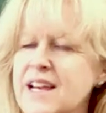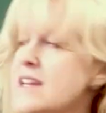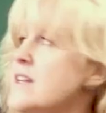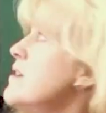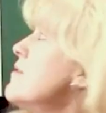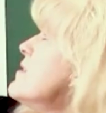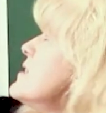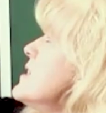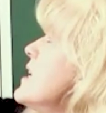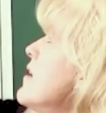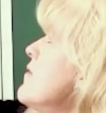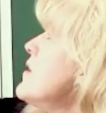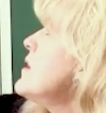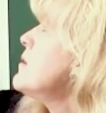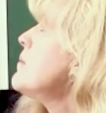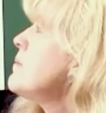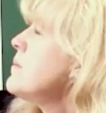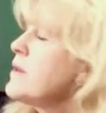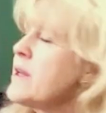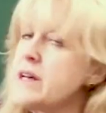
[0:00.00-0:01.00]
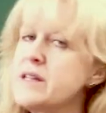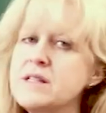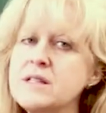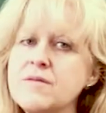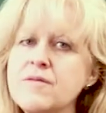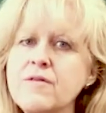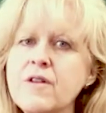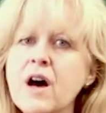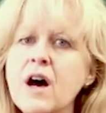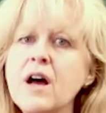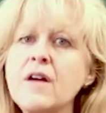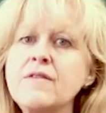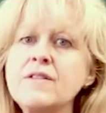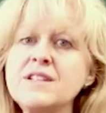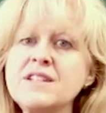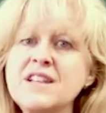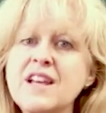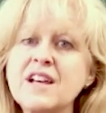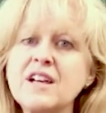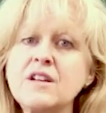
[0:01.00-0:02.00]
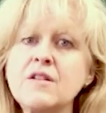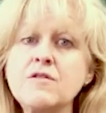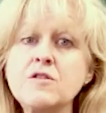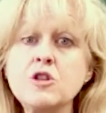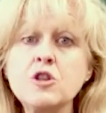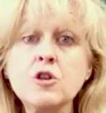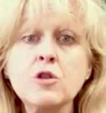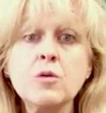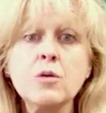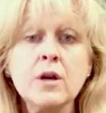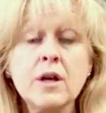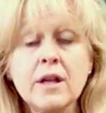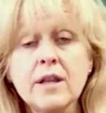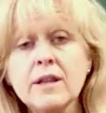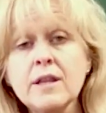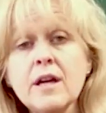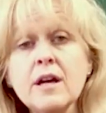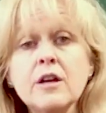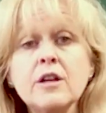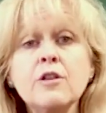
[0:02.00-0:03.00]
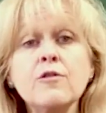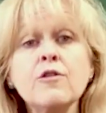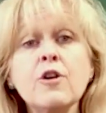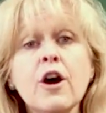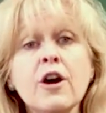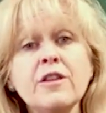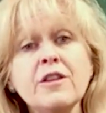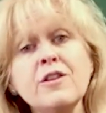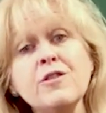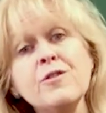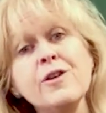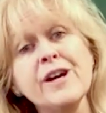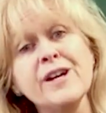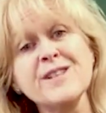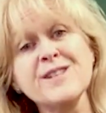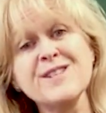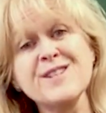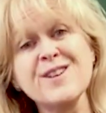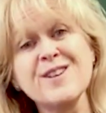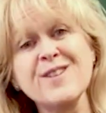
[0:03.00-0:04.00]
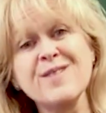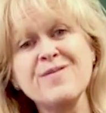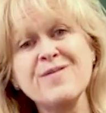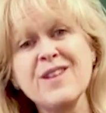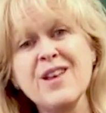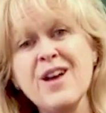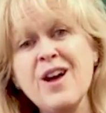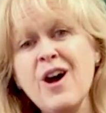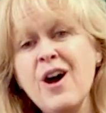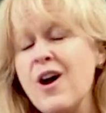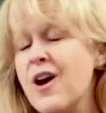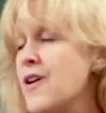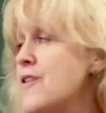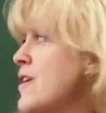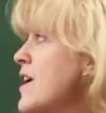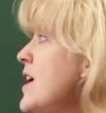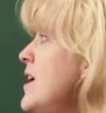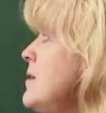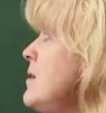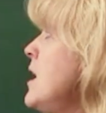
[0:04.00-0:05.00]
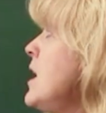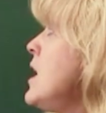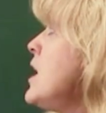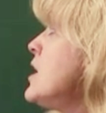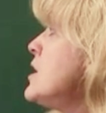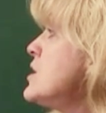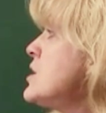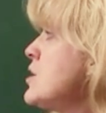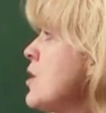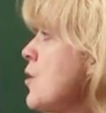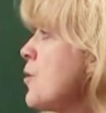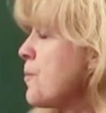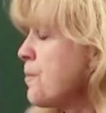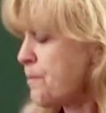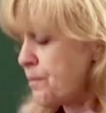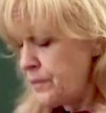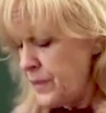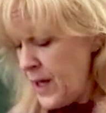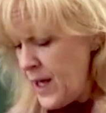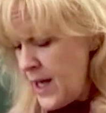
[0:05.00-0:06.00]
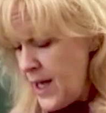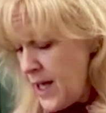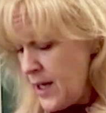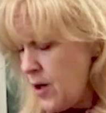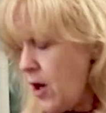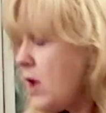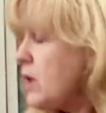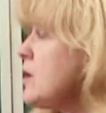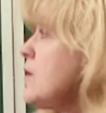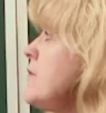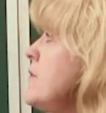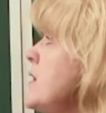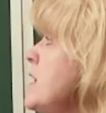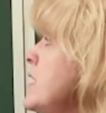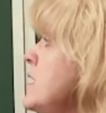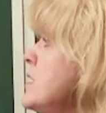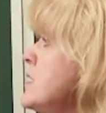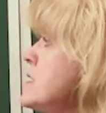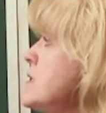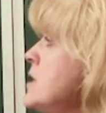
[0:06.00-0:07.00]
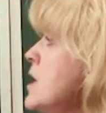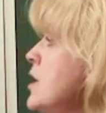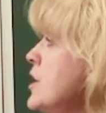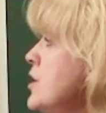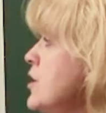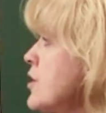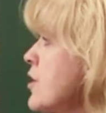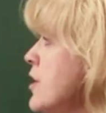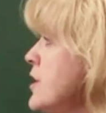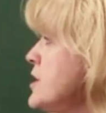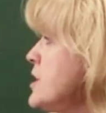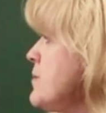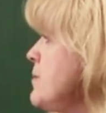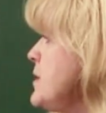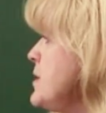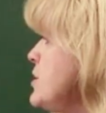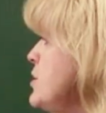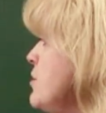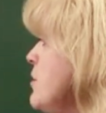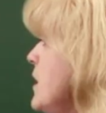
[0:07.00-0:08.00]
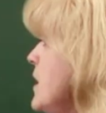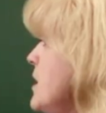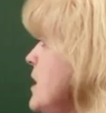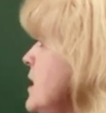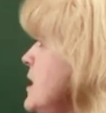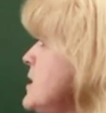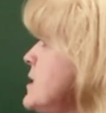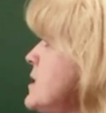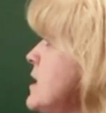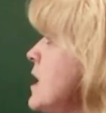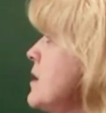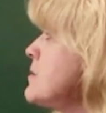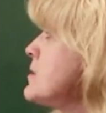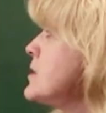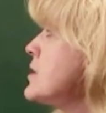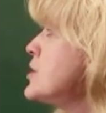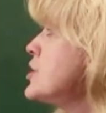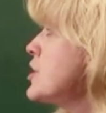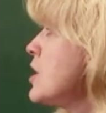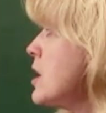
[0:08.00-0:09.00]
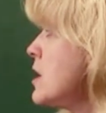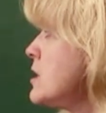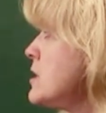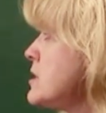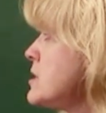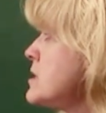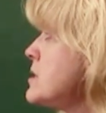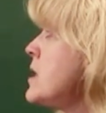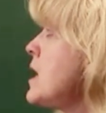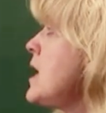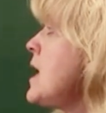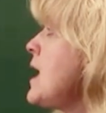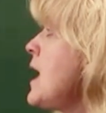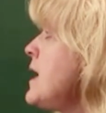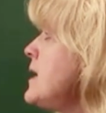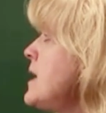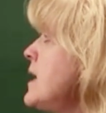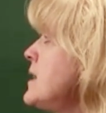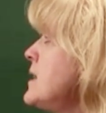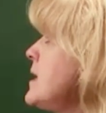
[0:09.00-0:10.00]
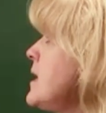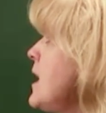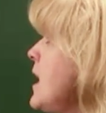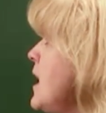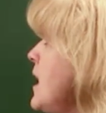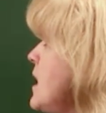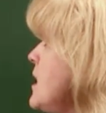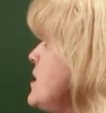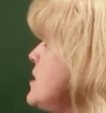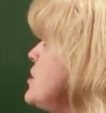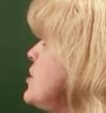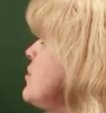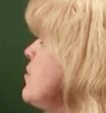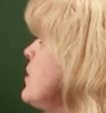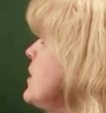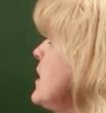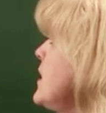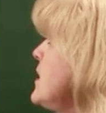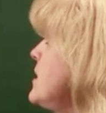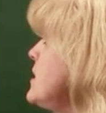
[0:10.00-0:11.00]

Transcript: negative 7 plus 5 is negative 2. There, you've got your answer. All right, so in all of these, you're going to be doing these types of charts, and at the end, you will